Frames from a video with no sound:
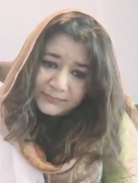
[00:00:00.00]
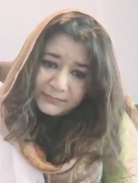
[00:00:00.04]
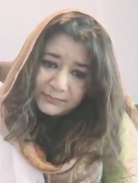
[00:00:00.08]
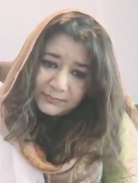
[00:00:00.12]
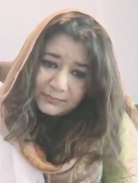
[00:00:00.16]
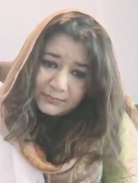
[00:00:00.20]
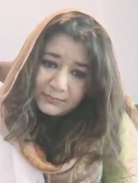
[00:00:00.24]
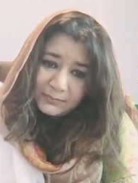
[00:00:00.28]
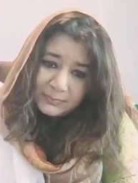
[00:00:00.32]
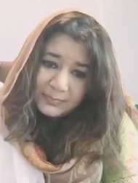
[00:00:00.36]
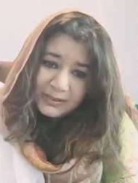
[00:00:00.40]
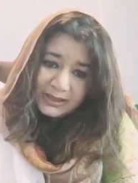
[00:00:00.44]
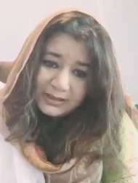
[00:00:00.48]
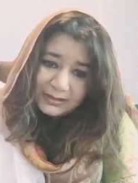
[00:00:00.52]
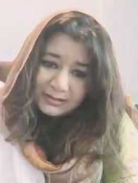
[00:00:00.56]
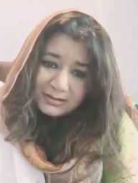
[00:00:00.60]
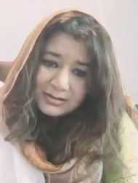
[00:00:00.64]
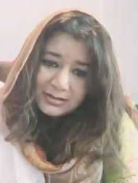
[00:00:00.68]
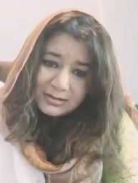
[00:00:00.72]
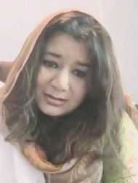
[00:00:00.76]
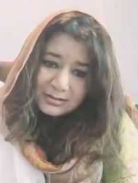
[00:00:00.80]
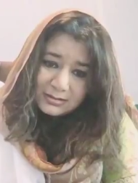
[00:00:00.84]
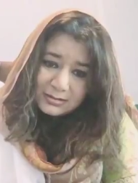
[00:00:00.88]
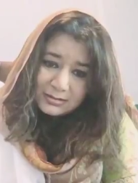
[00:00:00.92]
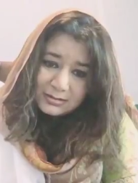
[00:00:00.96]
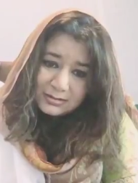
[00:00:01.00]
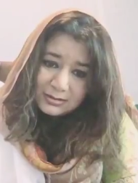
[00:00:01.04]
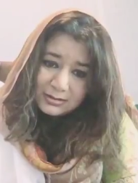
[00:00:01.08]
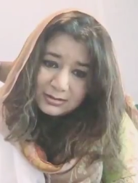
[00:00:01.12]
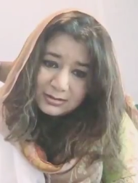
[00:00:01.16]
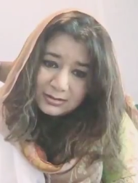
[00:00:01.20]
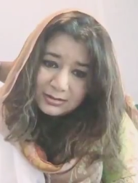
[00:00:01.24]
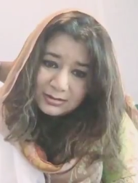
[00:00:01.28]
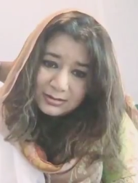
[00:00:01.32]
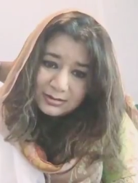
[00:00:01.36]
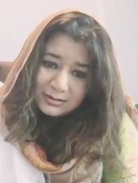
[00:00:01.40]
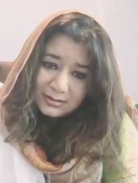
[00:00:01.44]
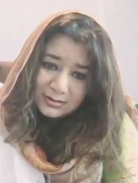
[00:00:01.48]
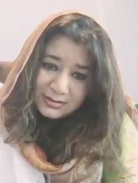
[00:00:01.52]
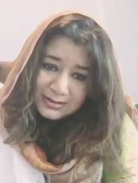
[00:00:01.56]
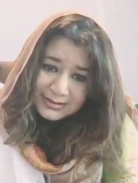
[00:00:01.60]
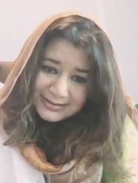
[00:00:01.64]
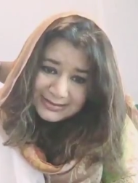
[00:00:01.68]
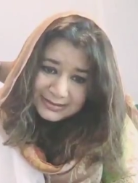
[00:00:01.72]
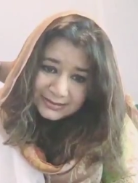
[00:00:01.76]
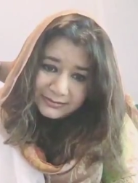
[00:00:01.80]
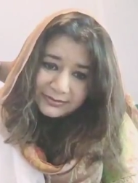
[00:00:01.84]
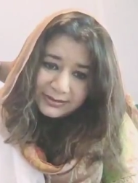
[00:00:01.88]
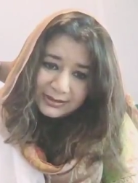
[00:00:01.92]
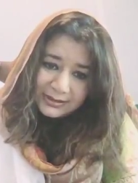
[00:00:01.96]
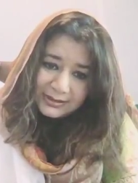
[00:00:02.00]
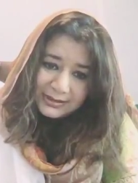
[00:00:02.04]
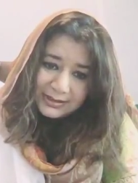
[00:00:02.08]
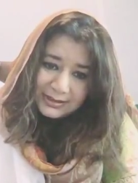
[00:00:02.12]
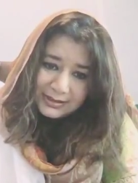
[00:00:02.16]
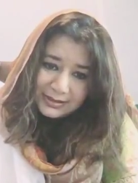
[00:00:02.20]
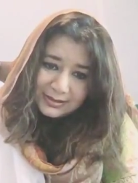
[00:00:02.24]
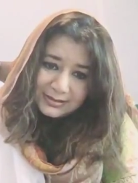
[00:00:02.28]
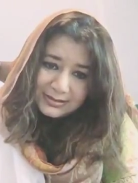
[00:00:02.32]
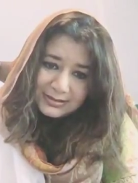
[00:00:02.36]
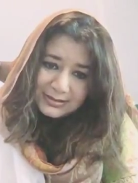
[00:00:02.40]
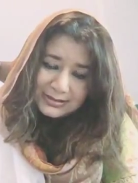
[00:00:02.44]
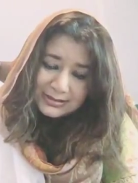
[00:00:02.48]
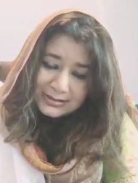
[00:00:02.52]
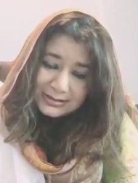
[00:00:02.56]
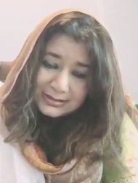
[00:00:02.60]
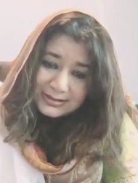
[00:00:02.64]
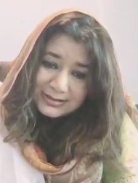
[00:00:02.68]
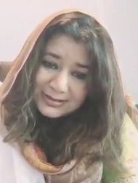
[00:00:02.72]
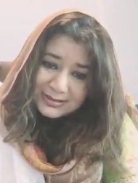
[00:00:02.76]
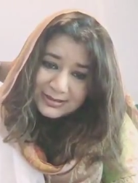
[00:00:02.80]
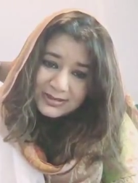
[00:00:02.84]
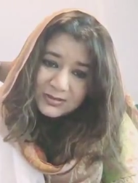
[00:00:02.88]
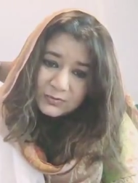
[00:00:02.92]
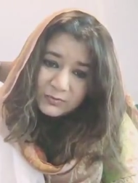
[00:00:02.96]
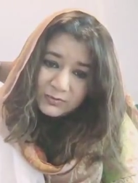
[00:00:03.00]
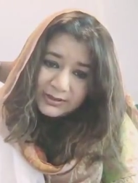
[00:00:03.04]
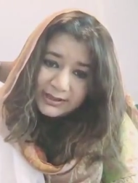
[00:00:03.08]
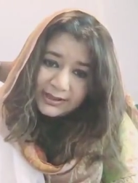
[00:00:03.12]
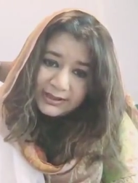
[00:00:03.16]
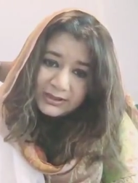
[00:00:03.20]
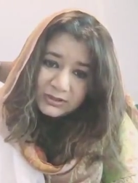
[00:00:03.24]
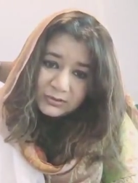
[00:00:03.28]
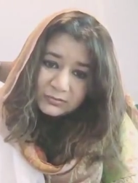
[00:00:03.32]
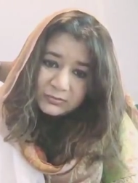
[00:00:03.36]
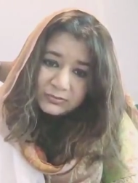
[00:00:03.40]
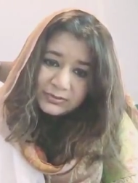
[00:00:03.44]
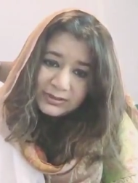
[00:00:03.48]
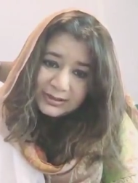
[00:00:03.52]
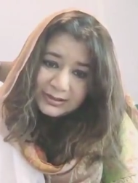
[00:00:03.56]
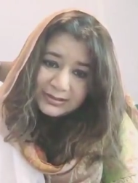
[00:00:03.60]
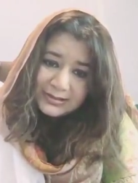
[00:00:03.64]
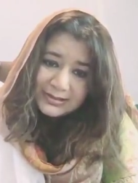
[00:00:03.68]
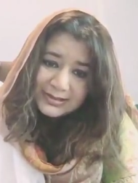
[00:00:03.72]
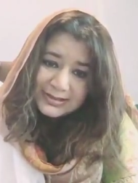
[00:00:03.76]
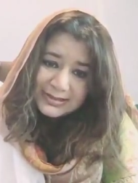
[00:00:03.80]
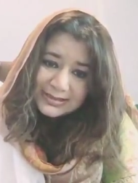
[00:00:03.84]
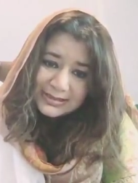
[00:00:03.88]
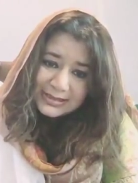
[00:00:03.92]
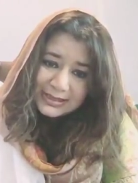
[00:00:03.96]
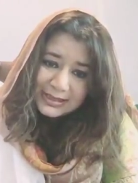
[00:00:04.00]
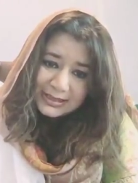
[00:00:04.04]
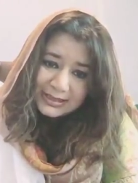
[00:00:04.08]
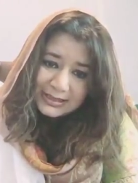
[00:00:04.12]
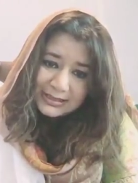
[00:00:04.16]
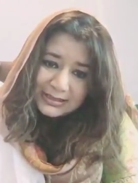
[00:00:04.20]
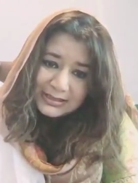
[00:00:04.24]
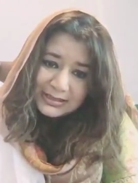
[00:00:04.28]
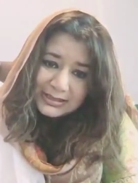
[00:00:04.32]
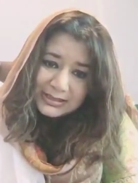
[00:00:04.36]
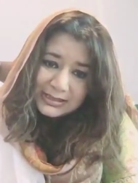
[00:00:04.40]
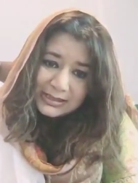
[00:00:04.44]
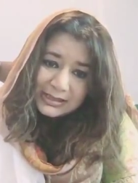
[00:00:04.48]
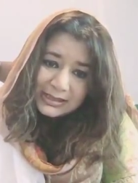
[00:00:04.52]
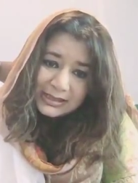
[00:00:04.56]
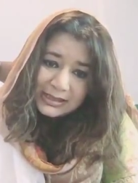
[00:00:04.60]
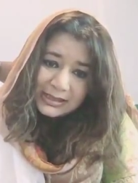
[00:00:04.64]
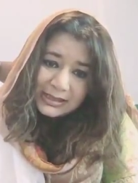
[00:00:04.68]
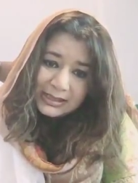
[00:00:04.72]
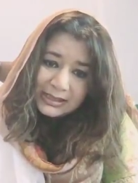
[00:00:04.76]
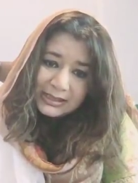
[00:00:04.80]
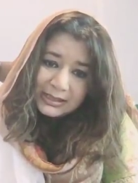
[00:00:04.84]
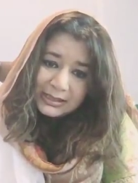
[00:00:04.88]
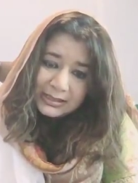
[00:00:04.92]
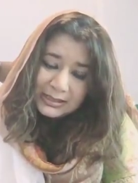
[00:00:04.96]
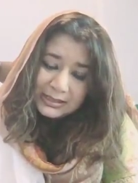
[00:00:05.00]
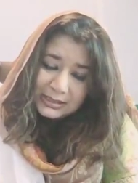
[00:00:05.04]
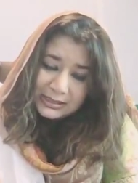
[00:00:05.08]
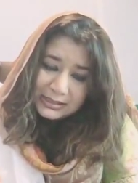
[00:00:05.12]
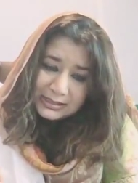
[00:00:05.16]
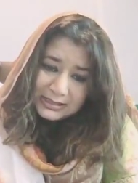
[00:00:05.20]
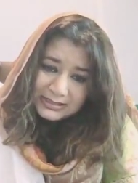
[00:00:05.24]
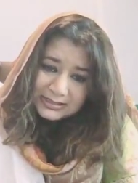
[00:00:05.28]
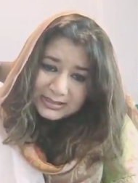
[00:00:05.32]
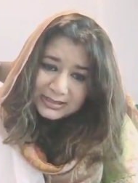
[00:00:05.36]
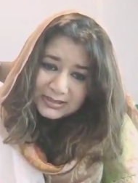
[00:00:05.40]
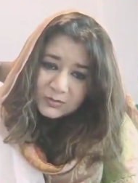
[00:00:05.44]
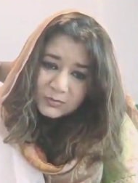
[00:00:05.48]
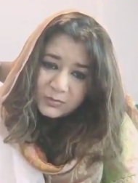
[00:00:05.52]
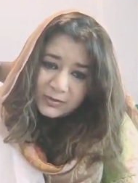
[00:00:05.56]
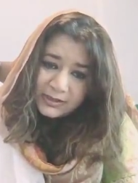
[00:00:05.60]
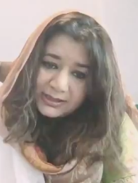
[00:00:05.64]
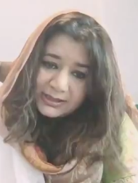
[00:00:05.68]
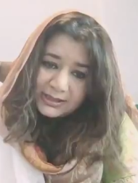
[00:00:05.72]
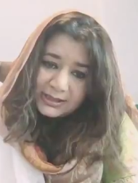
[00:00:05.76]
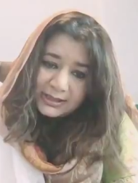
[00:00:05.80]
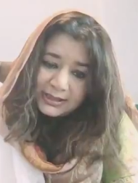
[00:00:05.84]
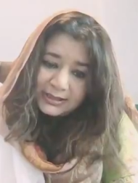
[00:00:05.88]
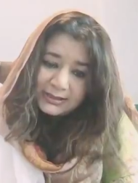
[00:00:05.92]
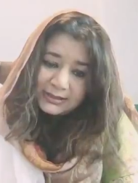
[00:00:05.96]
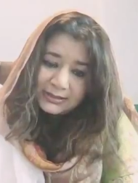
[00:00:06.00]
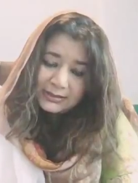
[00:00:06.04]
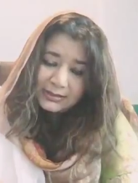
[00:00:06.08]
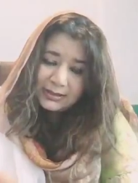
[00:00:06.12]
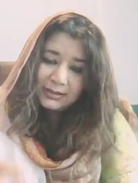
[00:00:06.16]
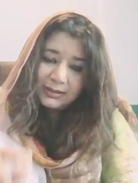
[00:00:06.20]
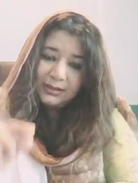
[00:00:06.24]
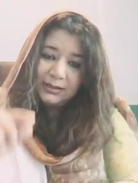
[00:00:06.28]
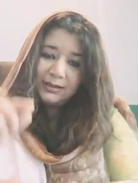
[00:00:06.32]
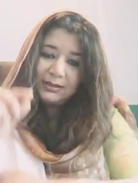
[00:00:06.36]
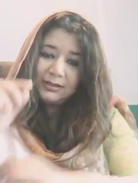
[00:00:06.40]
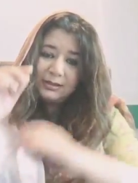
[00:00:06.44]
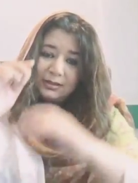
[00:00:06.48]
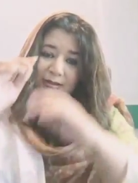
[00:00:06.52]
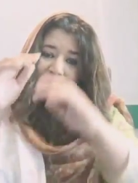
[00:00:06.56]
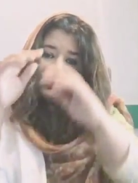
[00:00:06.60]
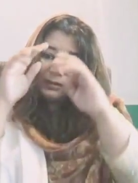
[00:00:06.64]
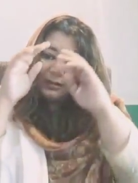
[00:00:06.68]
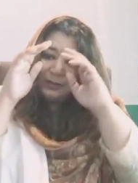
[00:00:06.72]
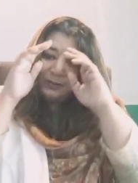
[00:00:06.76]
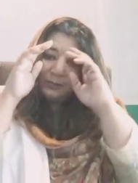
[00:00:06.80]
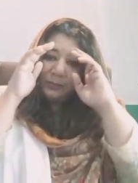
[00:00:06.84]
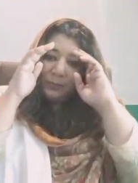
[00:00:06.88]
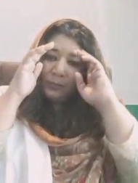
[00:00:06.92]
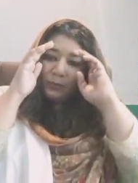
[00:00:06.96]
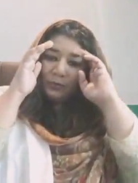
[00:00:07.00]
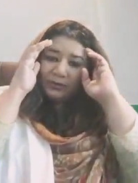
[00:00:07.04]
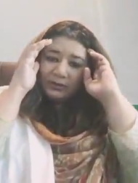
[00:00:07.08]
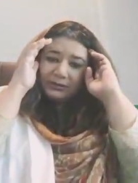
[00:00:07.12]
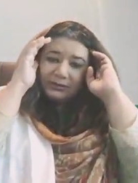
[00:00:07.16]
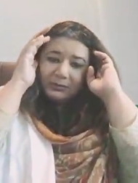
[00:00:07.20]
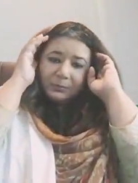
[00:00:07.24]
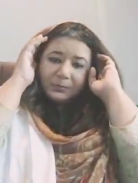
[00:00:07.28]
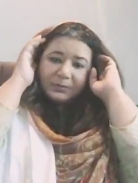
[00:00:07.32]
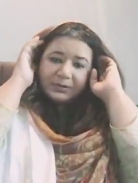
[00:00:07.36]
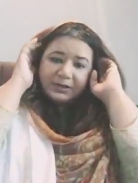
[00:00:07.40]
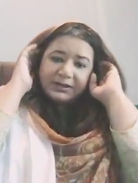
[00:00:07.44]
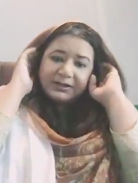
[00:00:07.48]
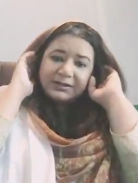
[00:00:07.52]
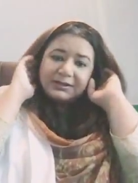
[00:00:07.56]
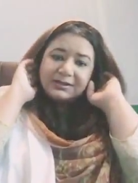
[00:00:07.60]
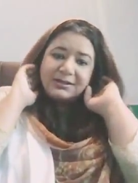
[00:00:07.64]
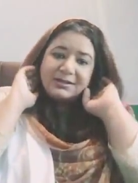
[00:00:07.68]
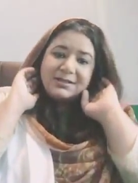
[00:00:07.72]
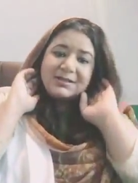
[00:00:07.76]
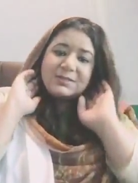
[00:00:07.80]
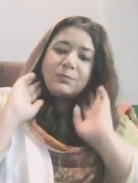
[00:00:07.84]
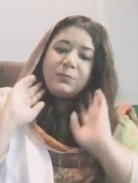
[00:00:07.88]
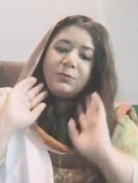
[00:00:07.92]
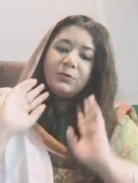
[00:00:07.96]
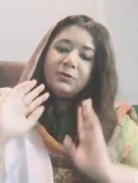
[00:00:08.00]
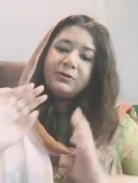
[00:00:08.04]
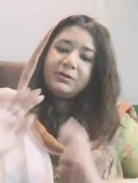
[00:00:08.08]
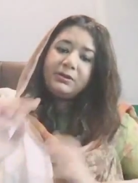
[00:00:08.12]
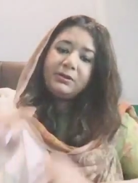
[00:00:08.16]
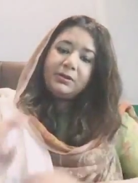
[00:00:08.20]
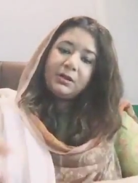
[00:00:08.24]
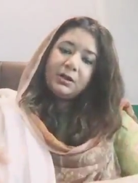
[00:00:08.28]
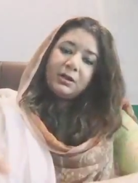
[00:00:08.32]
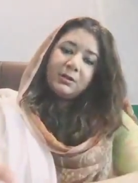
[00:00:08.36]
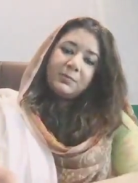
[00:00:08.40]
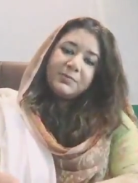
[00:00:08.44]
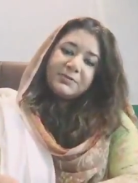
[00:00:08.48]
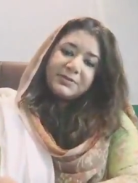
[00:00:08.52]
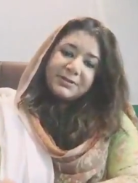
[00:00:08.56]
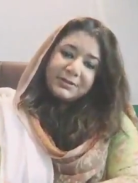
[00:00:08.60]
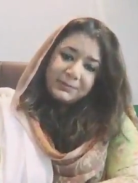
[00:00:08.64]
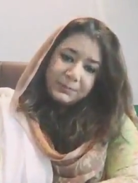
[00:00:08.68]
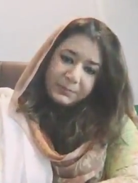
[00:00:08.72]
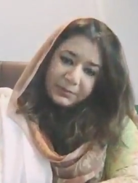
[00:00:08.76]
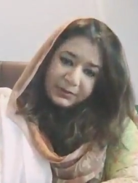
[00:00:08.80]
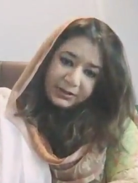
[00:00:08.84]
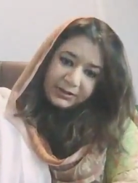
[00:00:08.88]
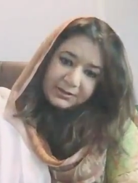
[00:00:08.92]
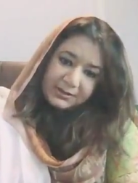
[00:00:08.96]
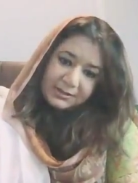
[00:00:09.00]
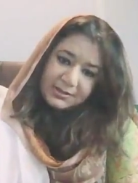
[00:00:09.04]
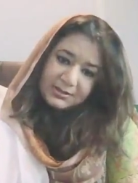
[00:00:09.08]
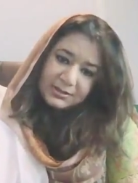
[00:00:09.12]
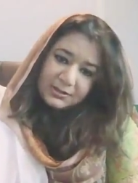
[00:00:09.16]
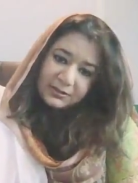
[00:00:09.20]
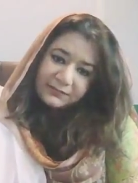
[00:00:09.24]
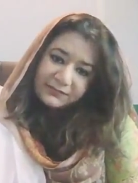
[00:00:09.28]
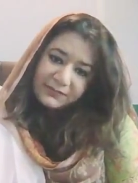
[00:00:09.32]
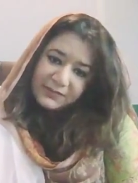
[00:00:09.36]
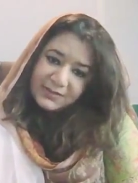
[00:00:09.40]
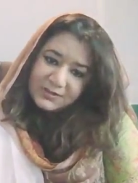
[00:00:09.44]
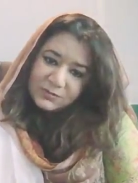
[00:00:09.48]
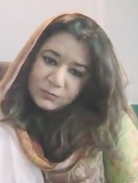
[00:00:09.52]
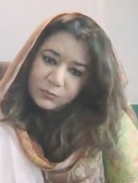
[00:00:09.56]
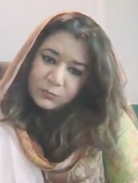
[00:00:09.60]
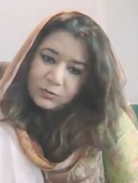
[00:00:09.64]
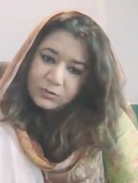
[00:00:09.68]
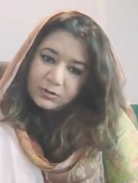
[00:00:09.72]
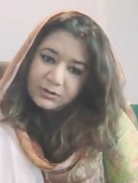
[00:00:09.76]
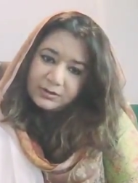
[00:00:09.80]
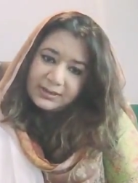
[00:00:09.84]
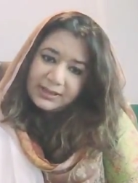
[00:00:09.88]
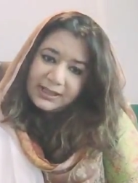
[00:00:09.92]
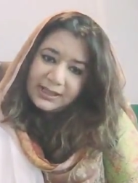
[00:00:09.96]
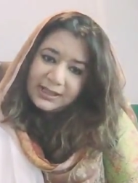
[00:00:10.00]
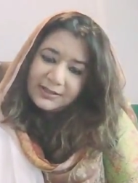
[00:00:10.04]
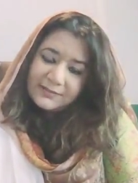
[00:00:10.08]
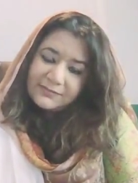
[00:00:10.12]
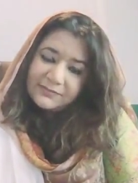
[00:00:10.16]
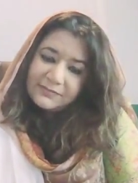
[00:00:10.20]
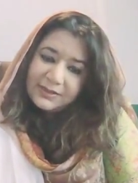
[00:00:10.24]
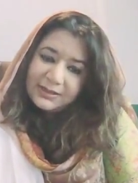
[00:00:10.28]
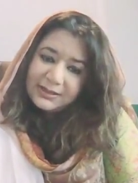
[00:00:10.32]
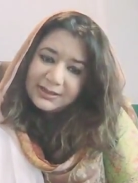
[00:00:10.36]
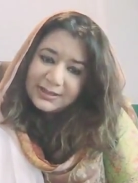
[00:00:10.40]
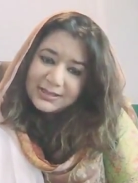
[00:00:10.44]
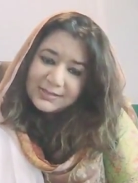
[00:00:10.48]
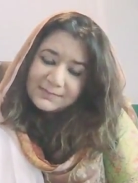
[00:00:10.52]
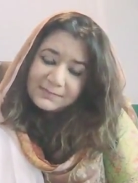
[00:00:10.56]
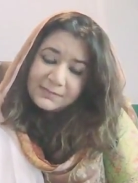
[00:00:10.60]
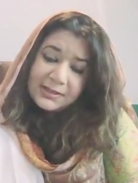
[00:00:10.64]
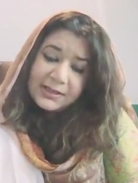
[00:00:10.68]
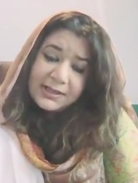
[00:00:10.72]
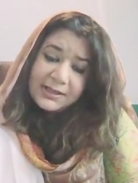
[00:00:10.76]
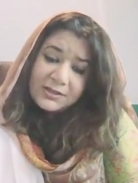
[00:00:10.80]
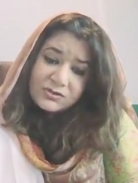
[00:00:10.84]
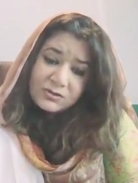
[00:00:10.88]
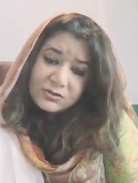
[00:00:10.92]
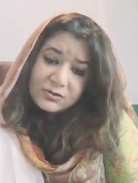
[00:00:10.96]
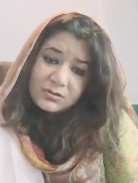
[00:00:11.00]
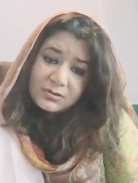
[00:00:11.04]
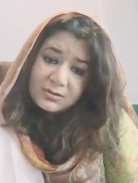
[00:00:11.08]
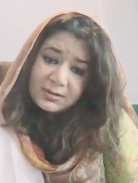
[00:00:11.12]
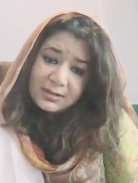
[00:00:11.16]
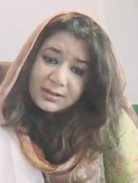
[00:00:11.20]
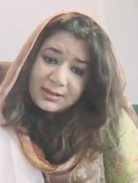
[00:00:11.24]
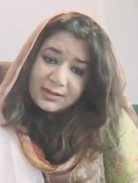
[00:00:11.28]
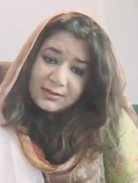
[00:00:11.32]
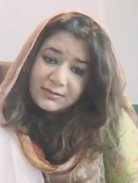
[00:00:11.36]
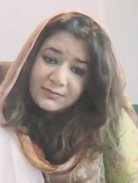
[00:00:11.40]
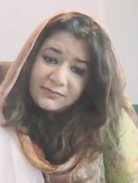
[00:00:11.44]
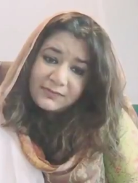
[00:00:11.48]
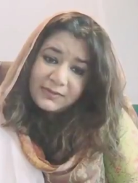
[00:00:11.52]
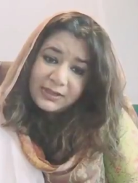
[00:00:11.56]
but Syrian kids. This is what I don't understand. This is why I think both the opposite parties of this war have an explanation to give.